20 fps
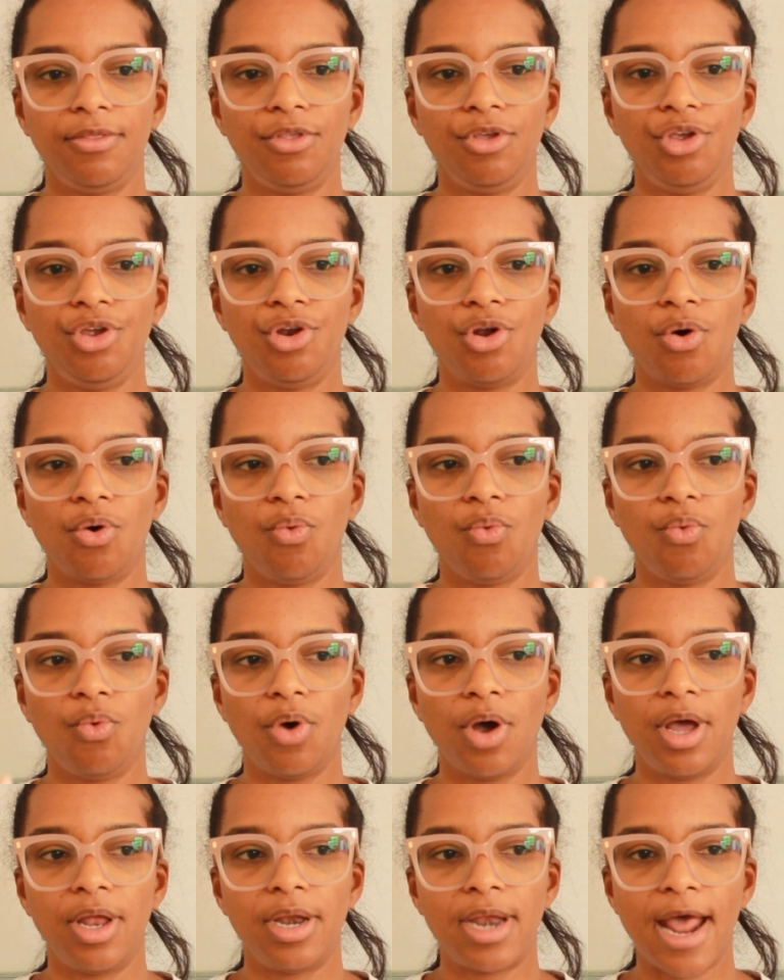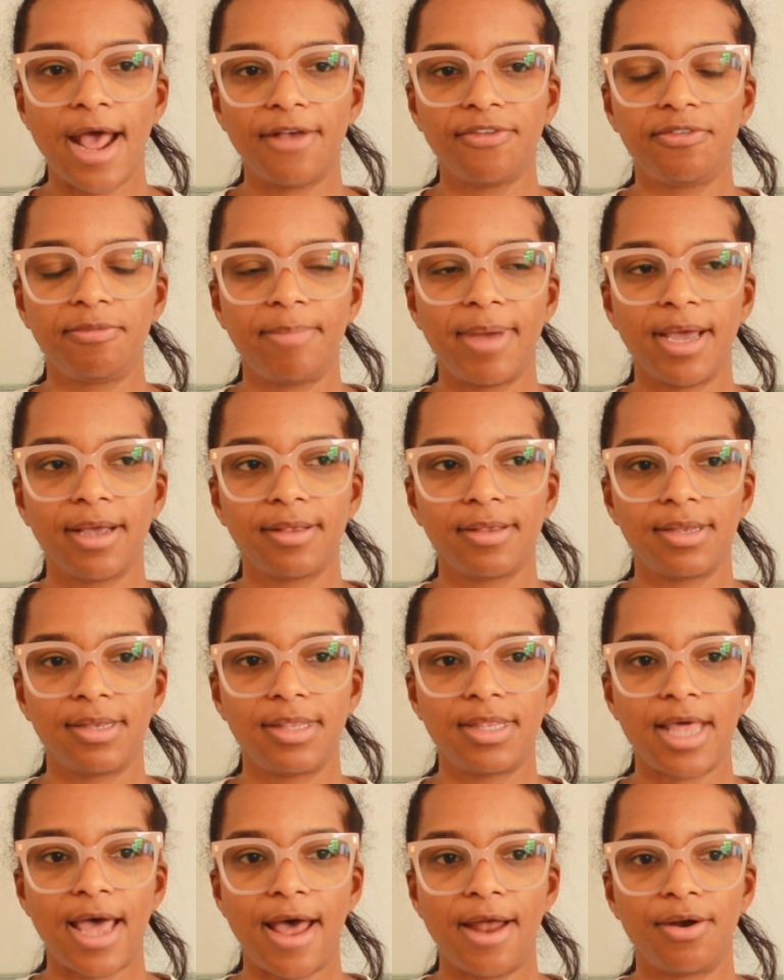you know, an aspect
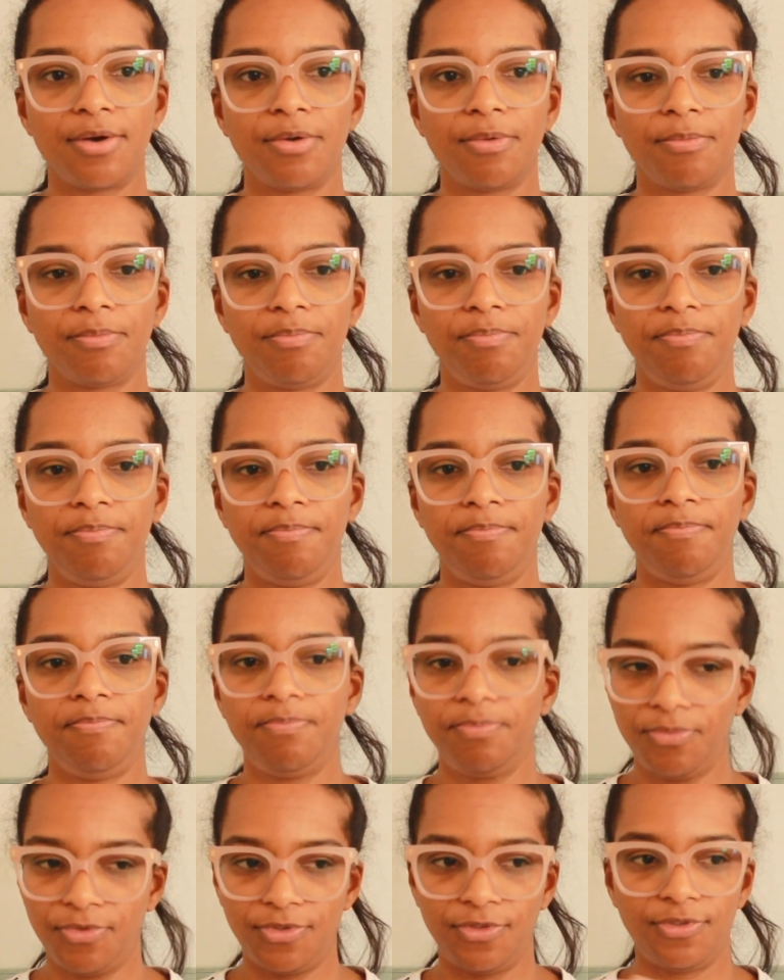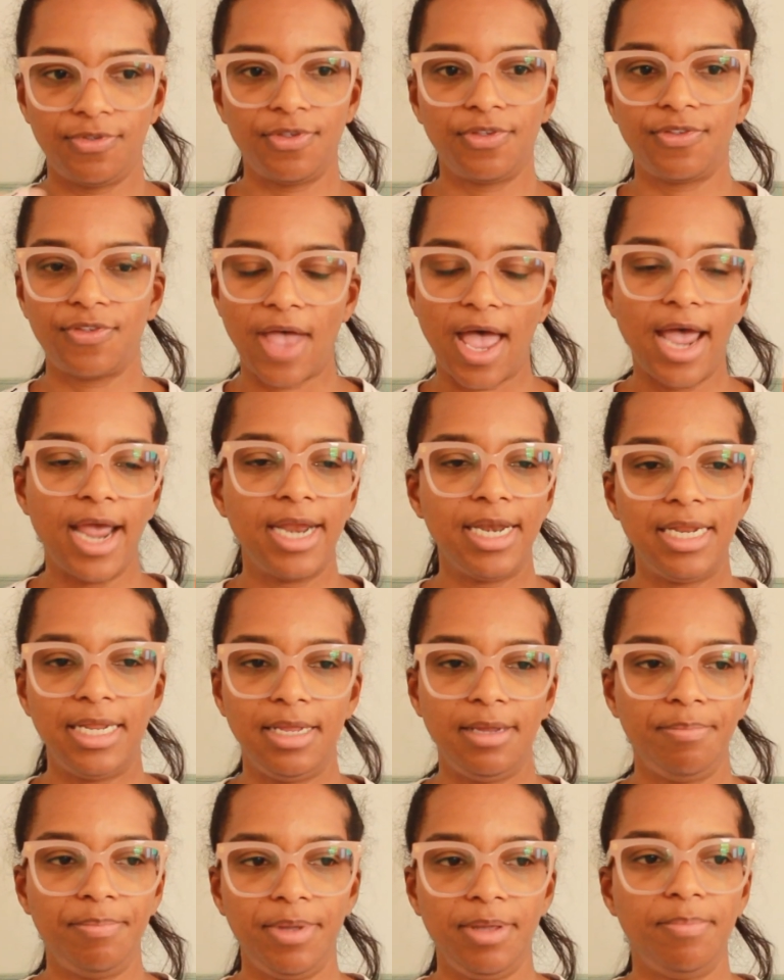that
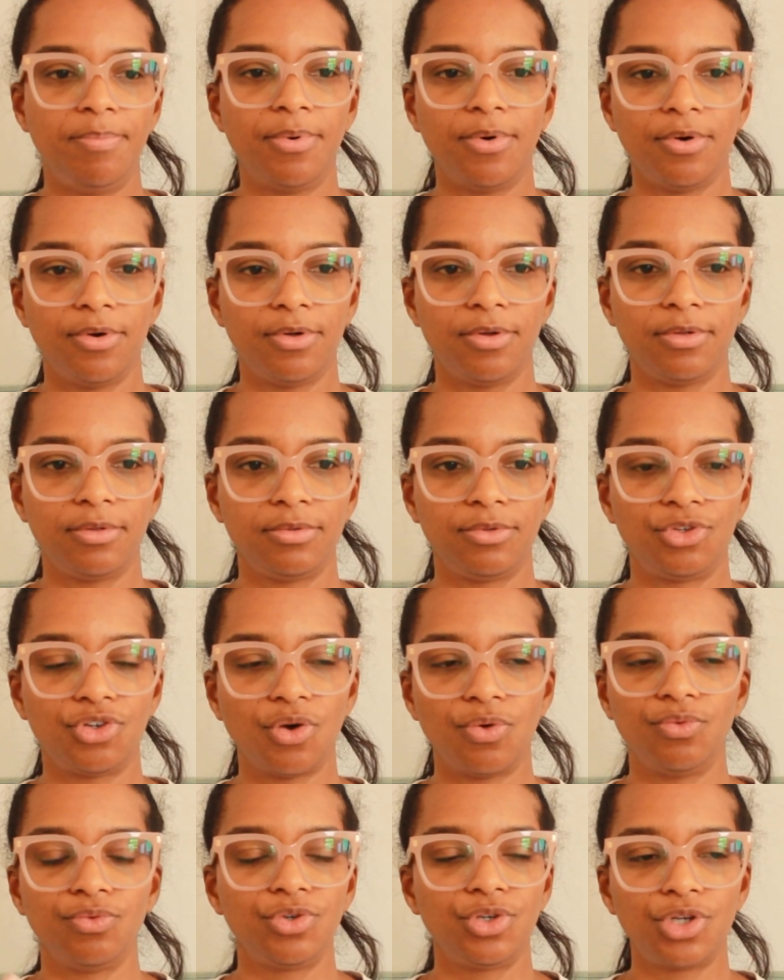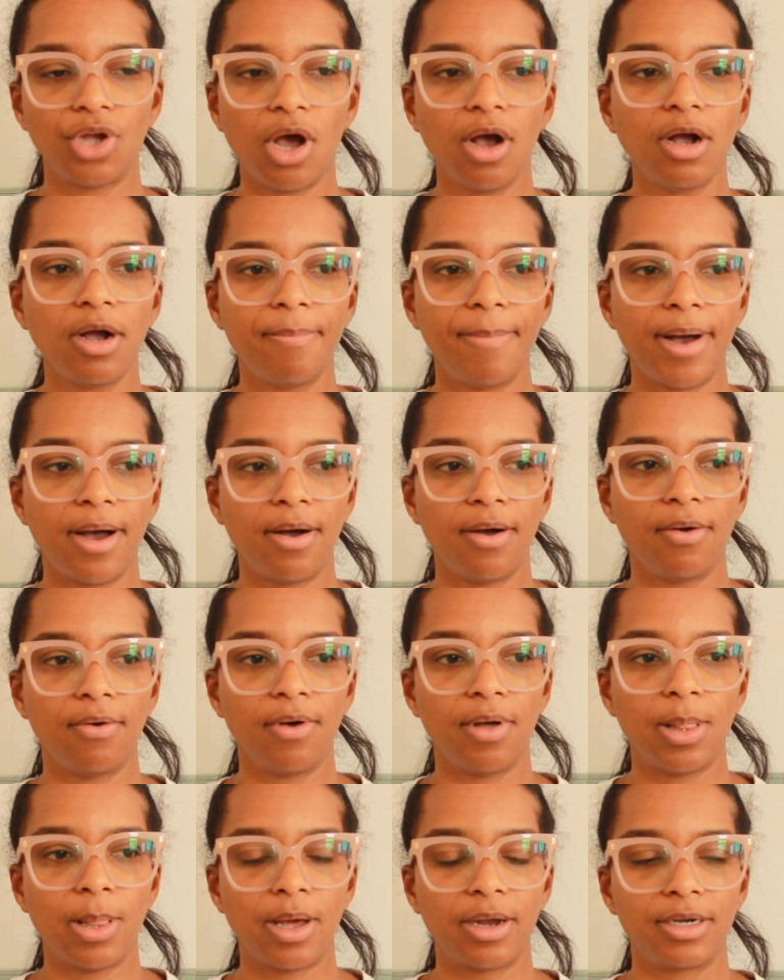society, people don't talk
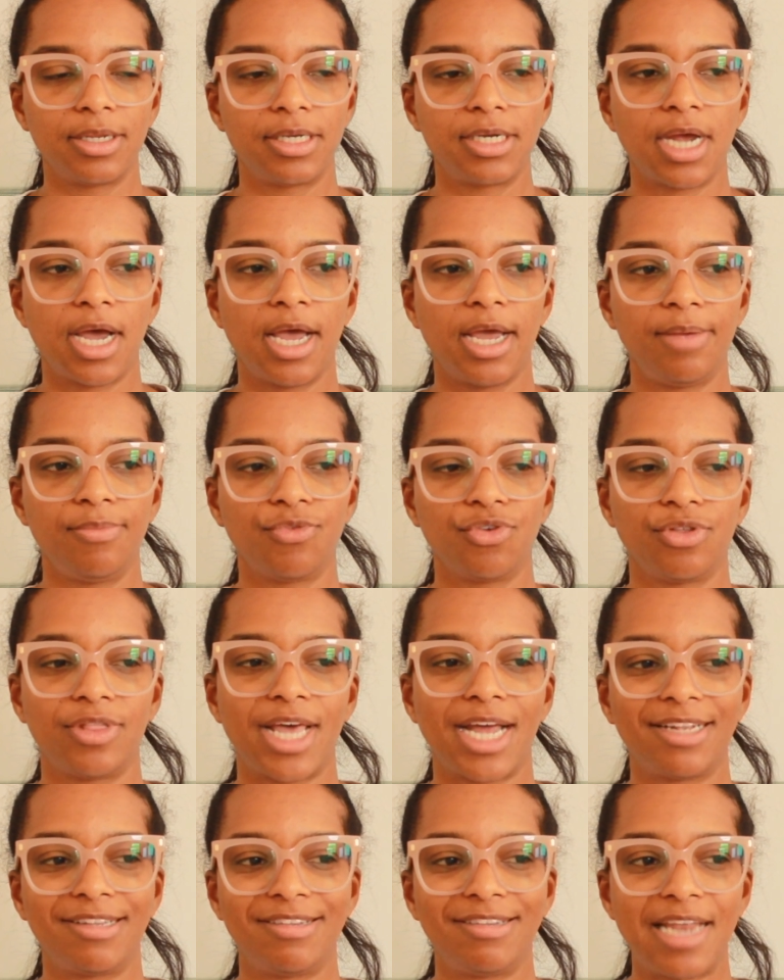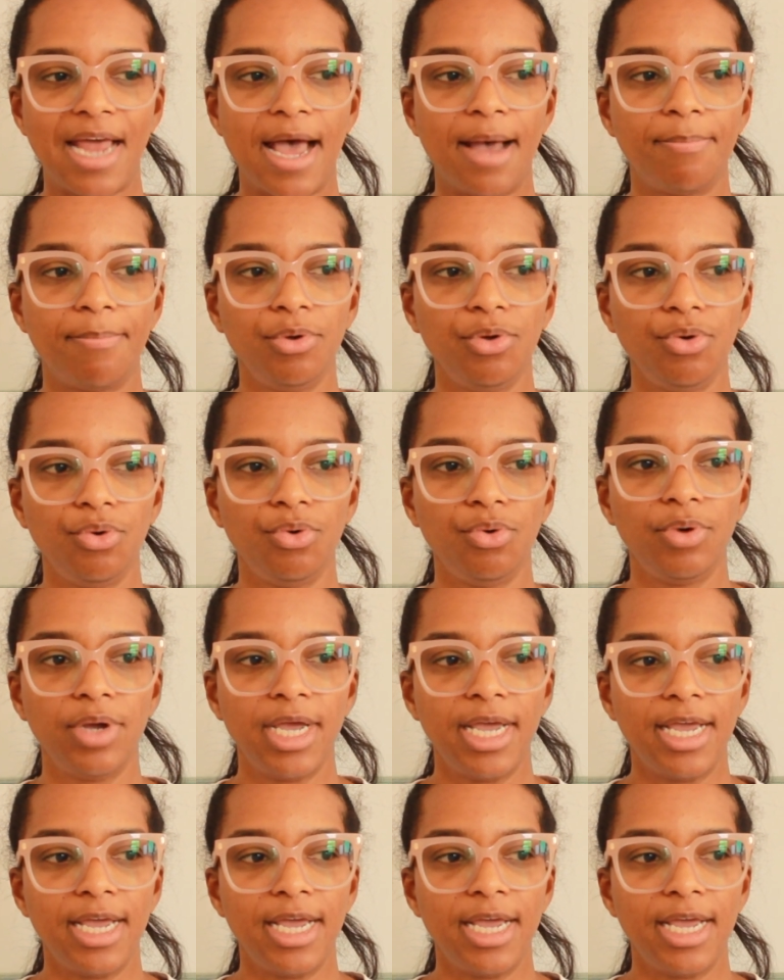about a lot of times, or that's taboo,